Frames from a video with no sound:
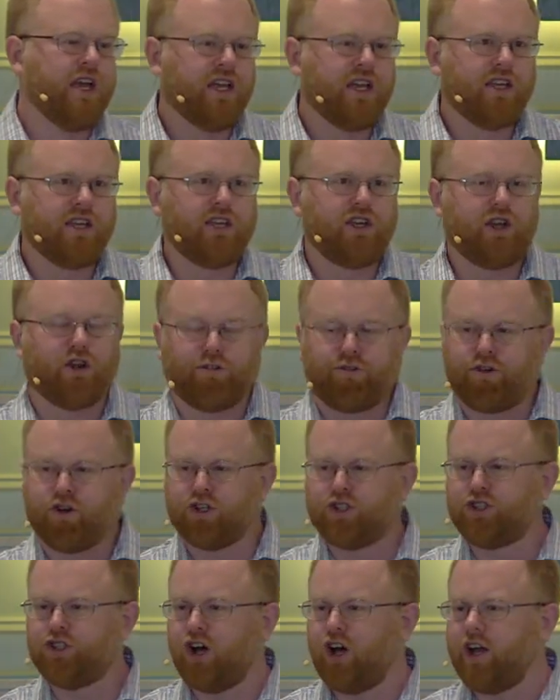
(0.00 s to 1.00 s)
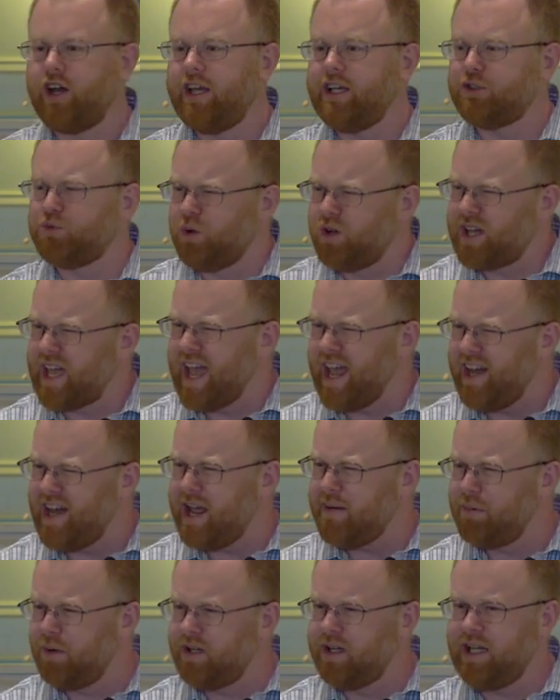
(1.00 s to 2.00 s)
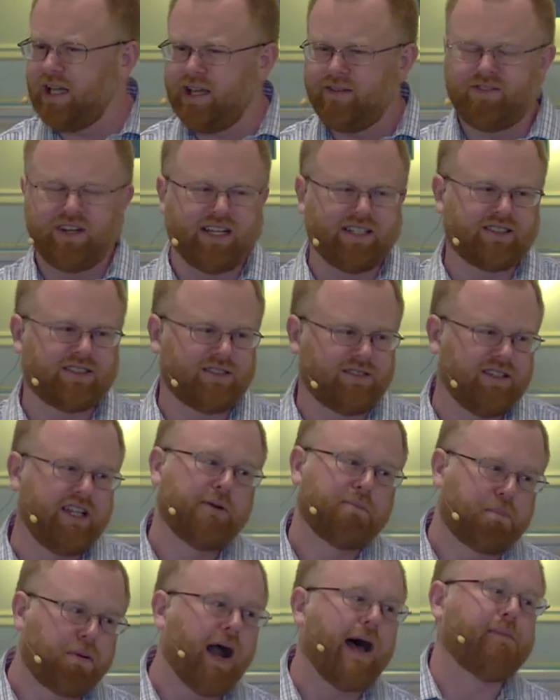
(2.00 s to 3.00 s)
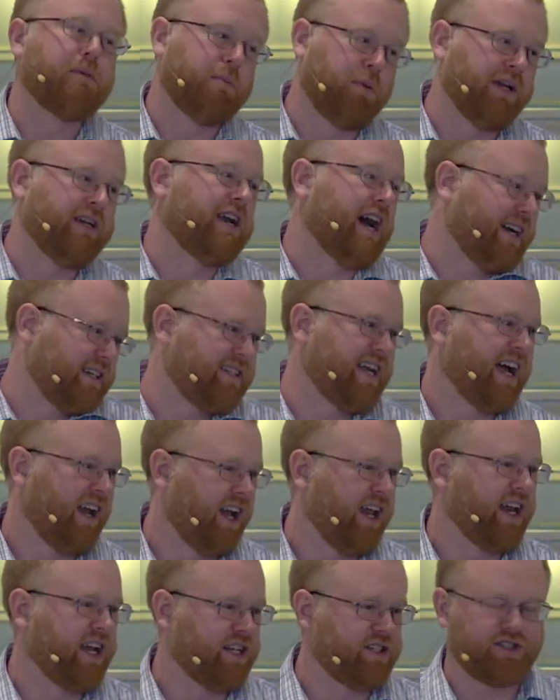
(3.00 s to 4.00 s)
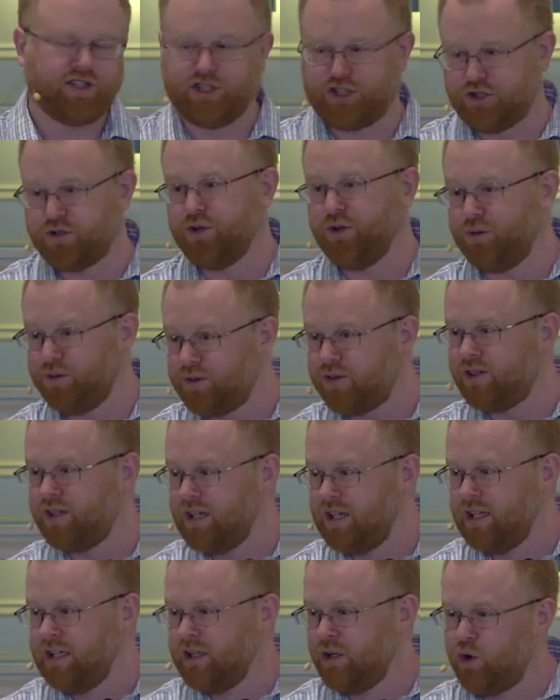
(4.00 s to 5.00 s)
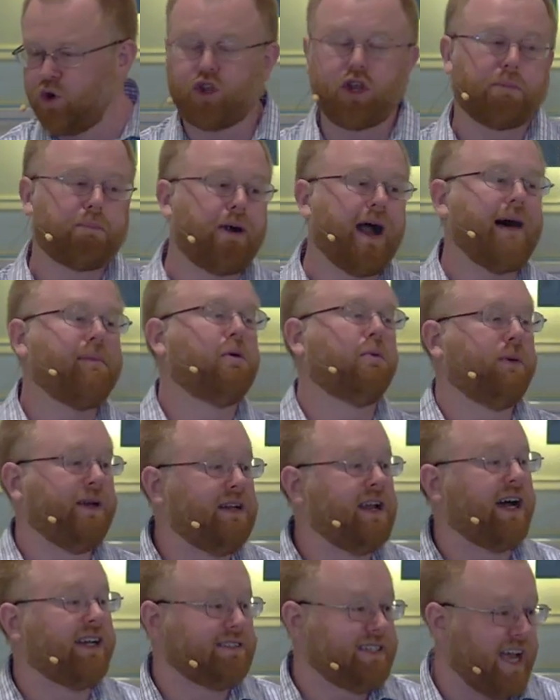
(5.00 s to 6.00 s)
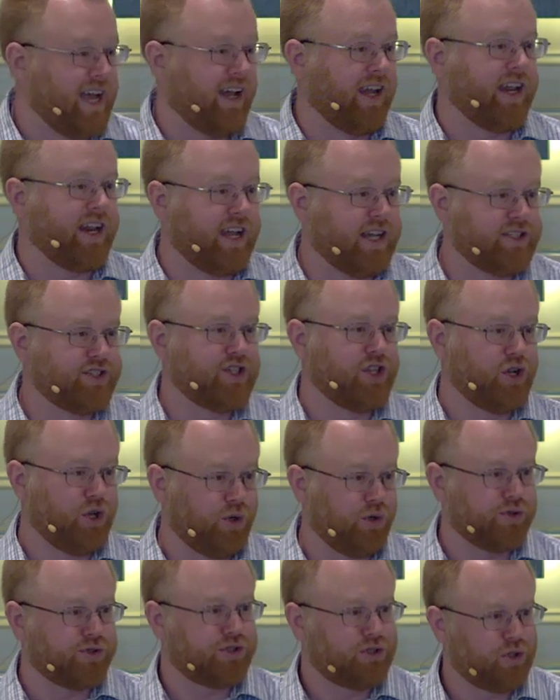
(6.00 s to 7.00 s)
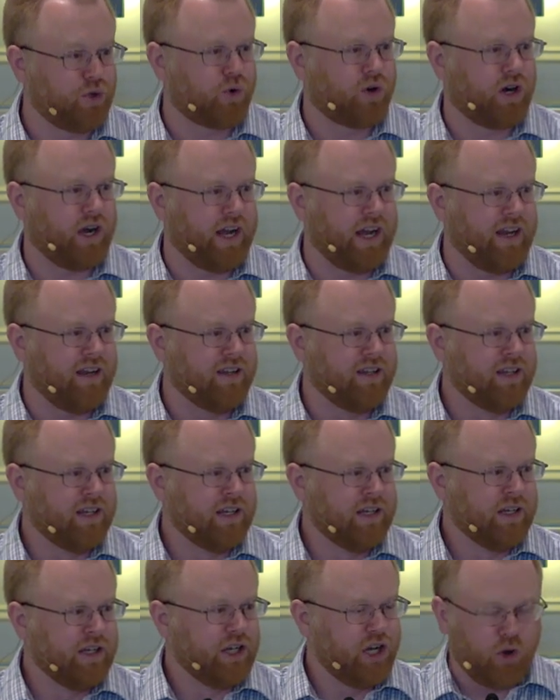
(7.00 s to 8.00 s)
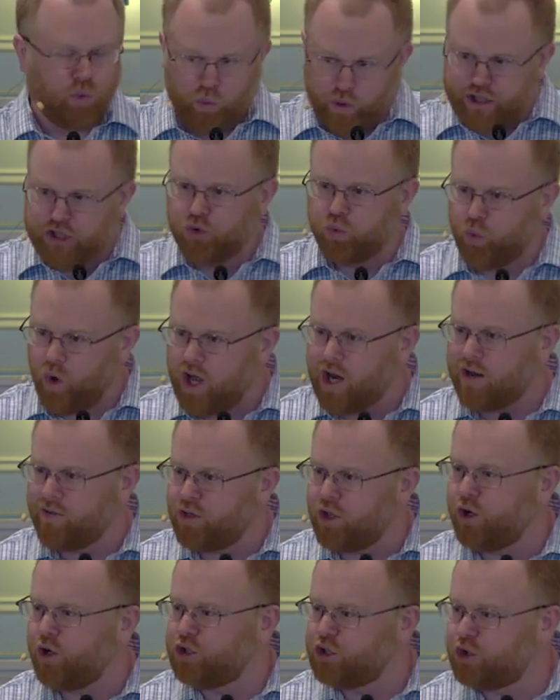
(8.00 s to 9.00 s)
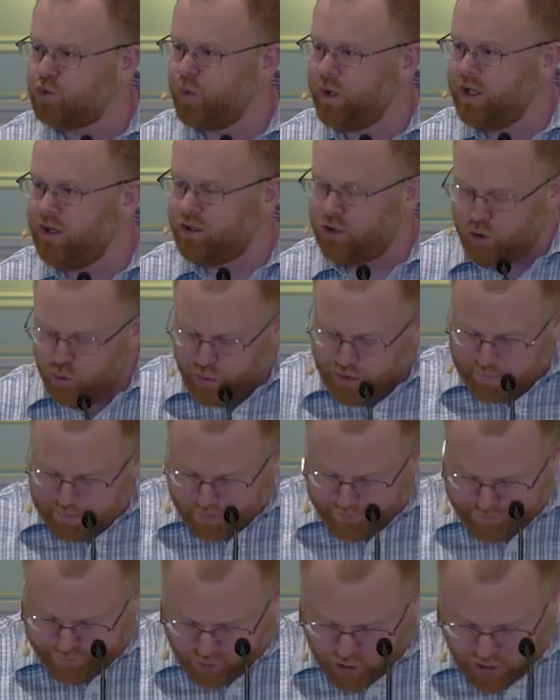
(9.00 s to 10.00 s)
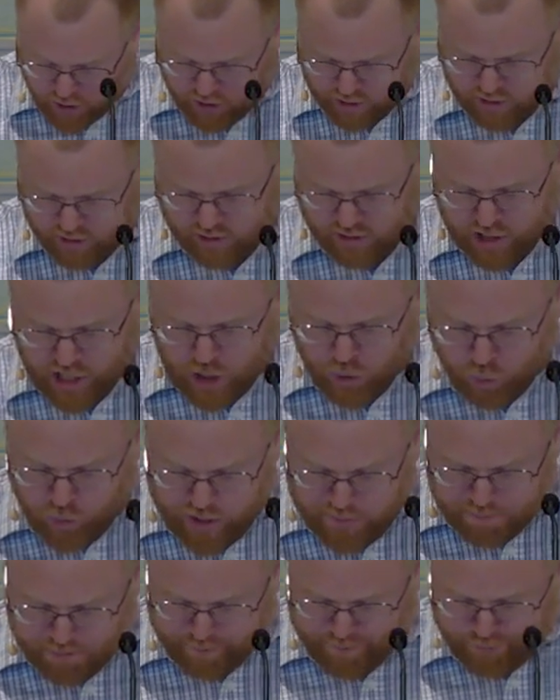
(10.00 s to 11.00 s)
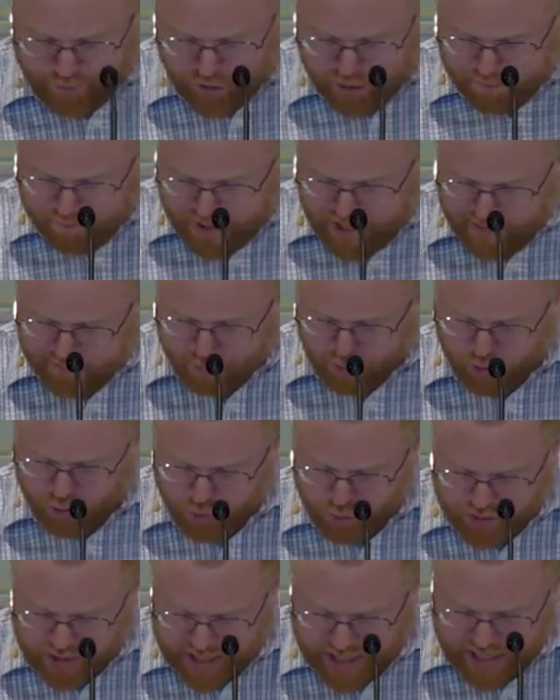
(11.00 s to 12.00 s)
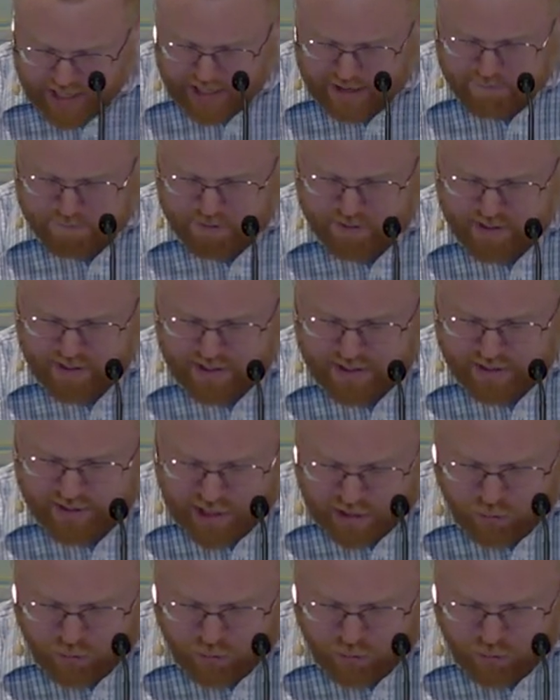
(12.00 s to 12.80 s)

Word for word: your first thought is, well, can they believe it? It's, they're probably not telling us the truth or they're probably not telling us the whole story. You know, which one of those do we, do we prefer? We prefer people who keep their